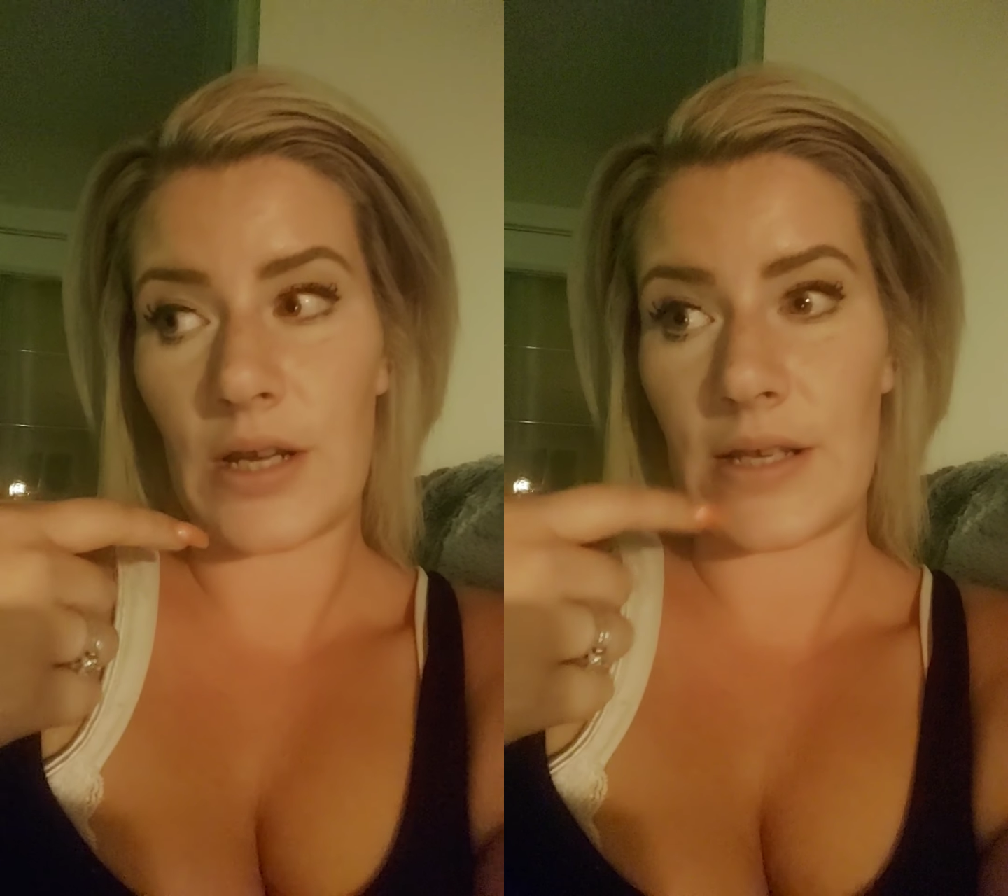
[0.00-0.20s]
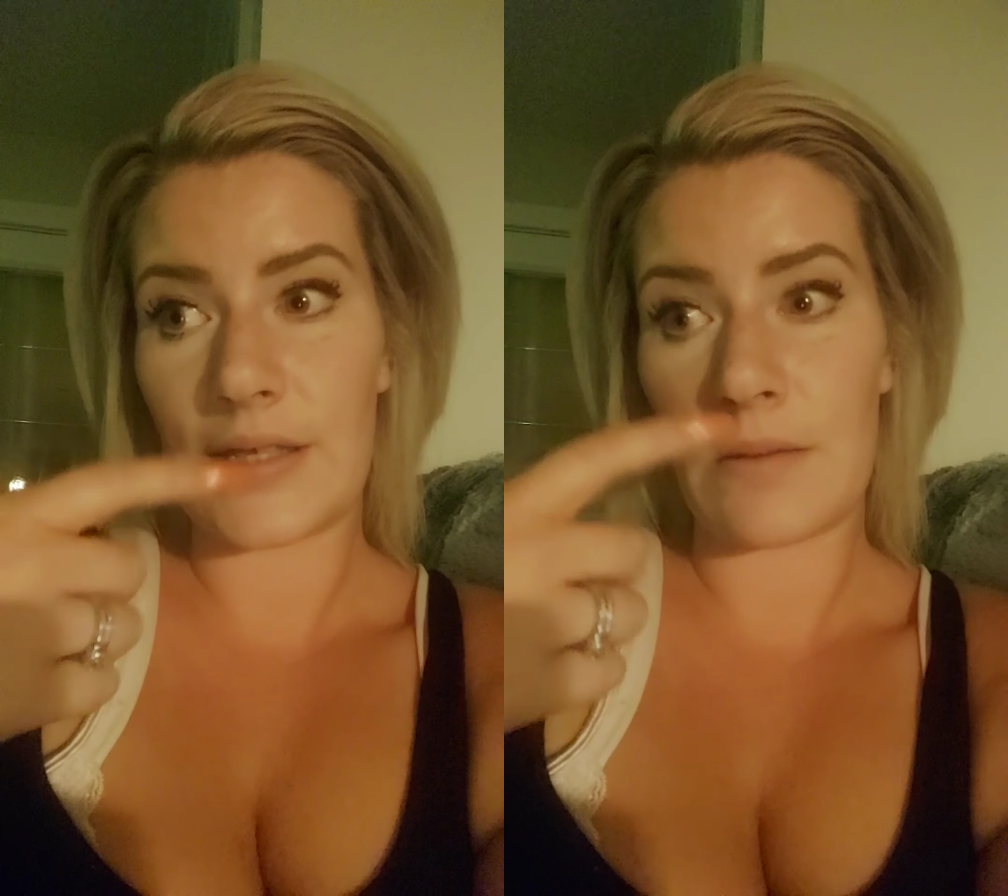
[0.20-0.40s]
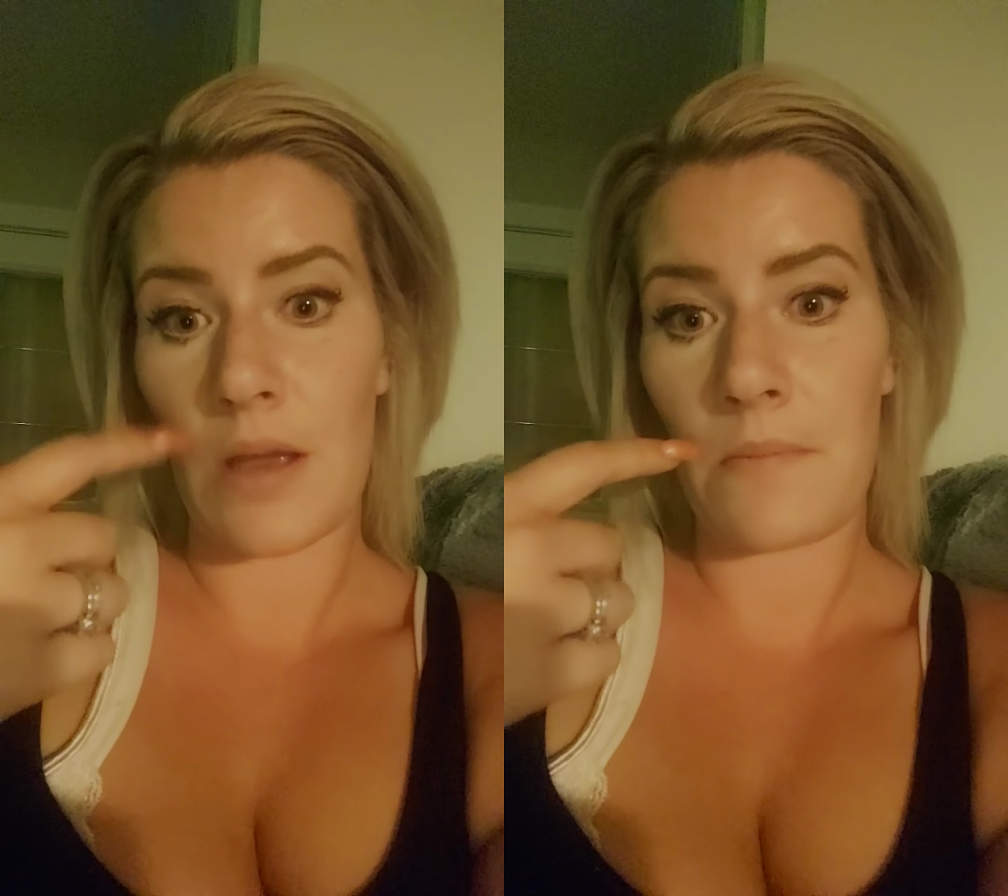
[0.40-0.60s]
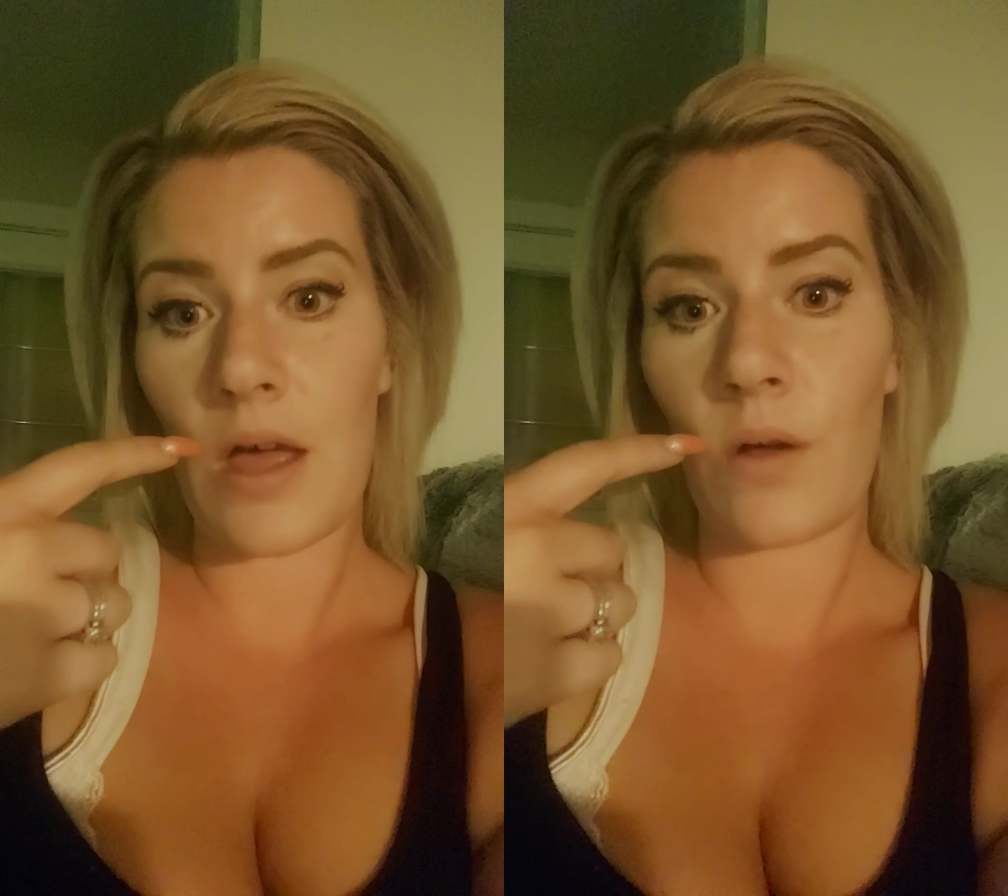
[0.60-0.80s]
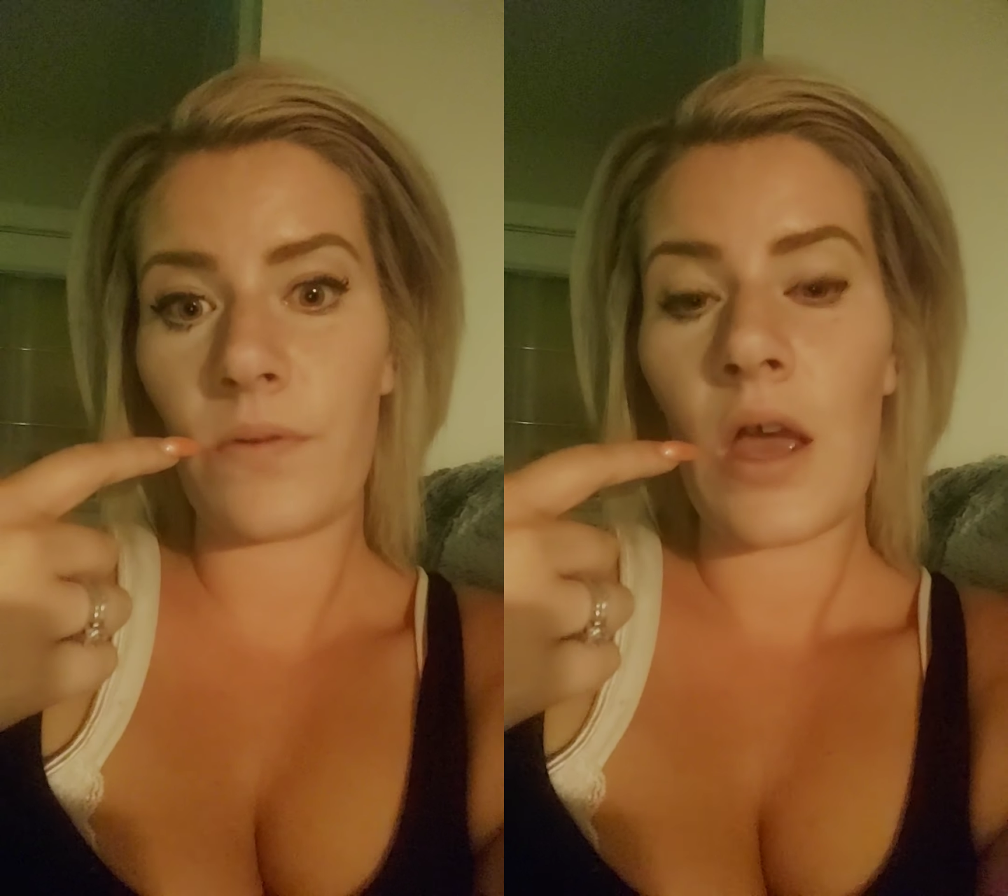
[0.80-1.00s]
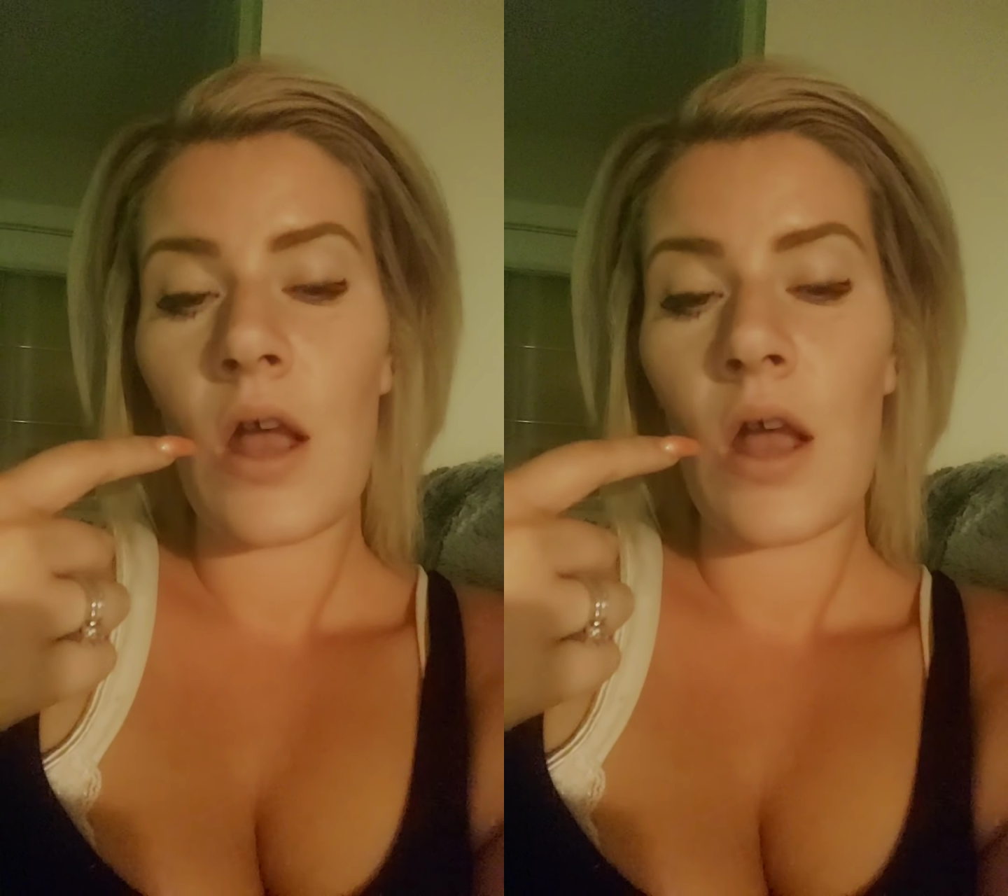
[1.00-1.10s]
is in my mouth,